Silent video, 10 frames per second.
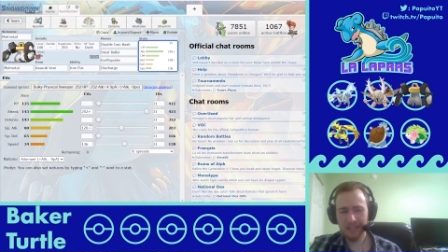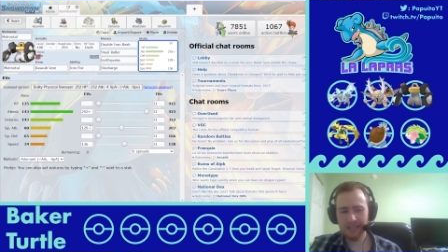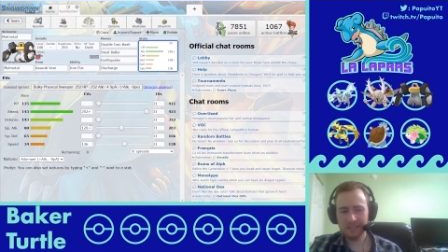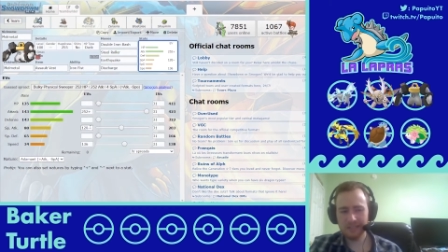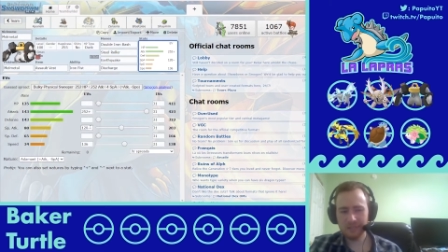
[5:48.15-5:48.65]

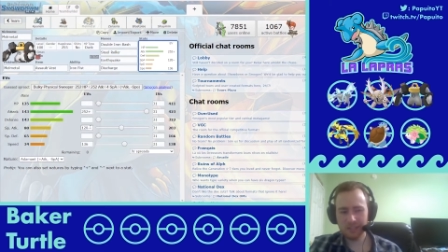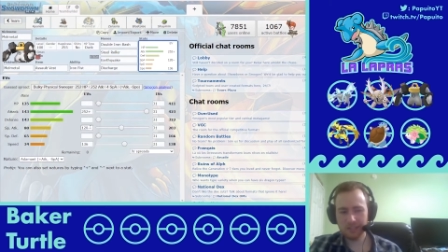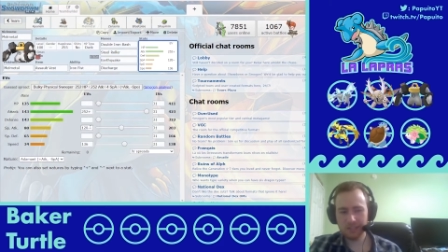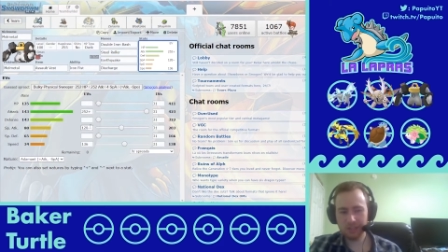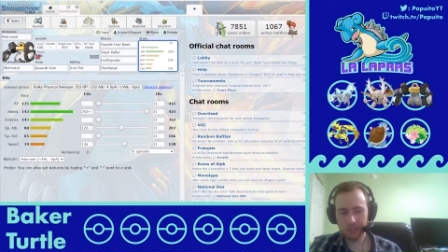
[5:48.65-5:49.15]
This was
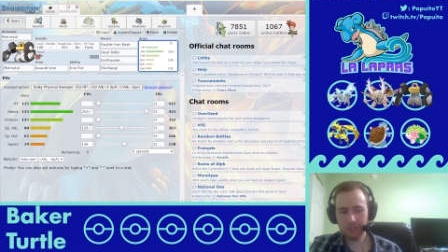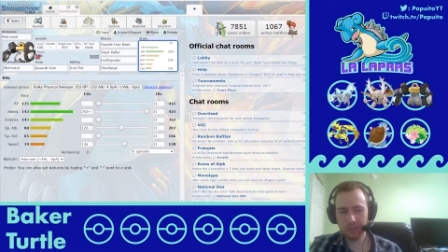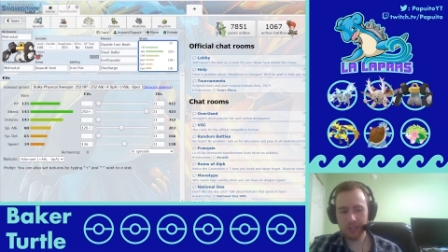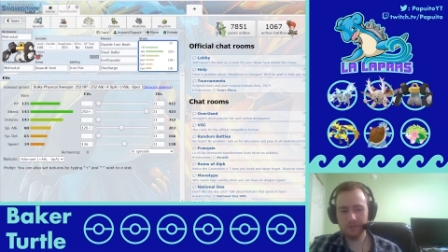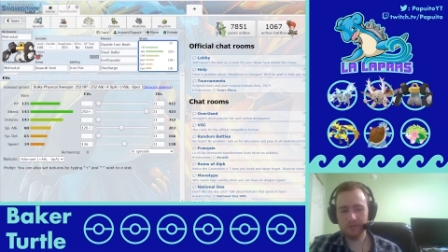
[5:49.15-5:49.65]

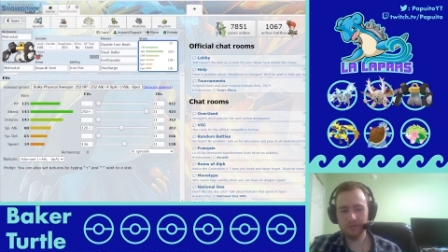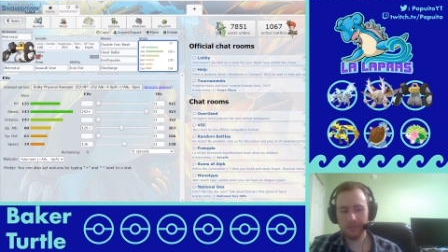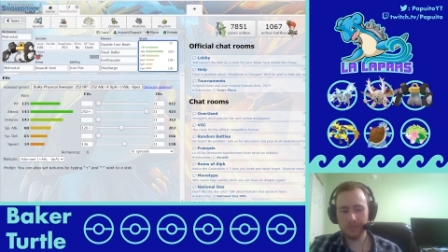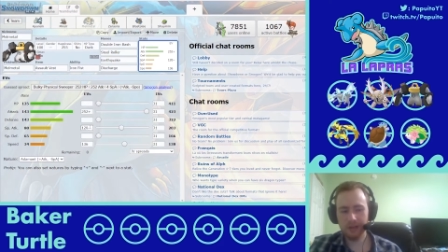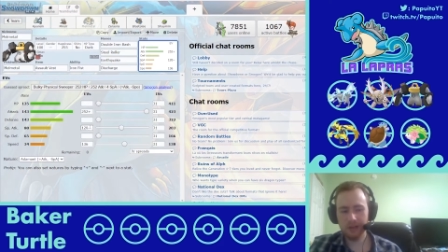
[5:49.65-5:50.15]
just for
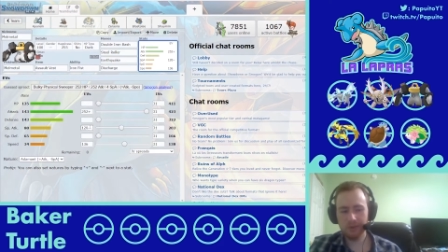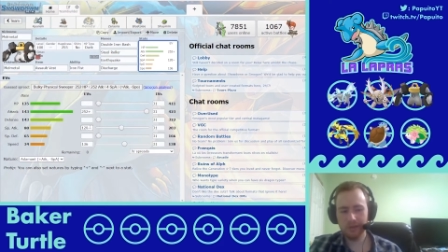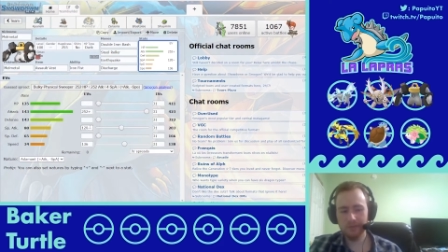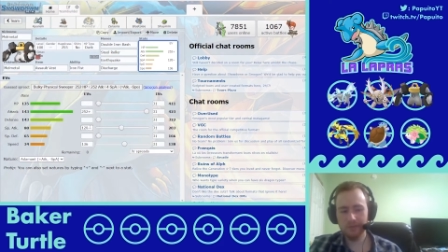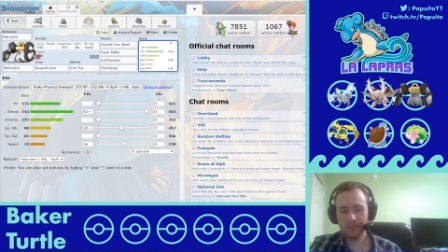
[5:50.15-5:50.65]

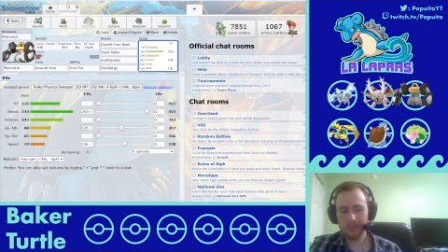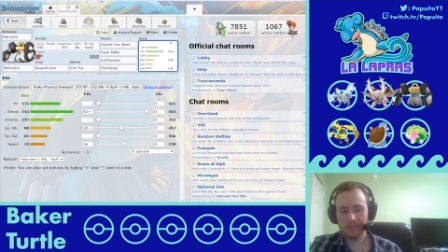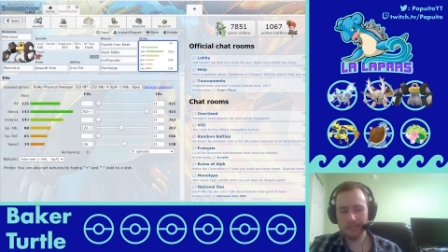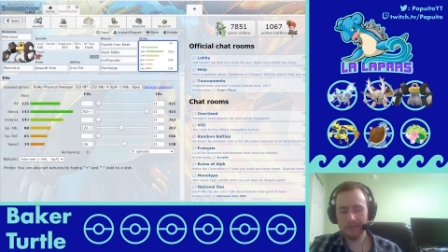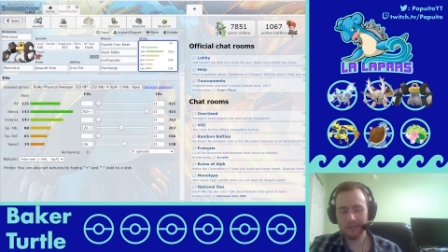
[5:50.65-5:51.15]
Skarmory because